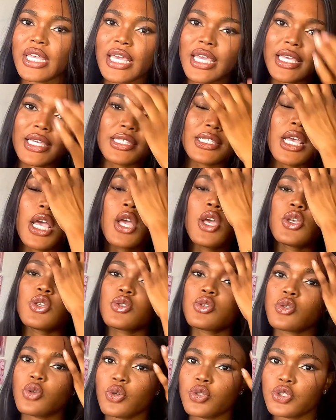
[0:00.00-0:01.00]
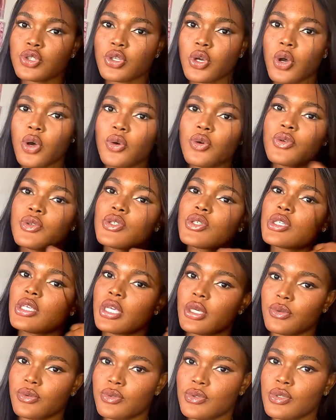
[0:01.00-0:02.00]
is social
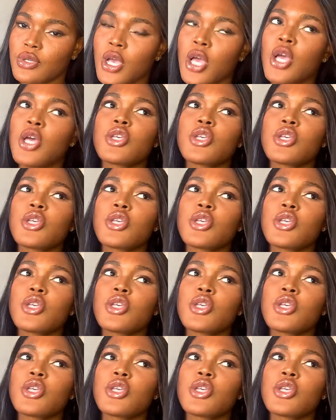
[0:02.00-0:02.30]
skills.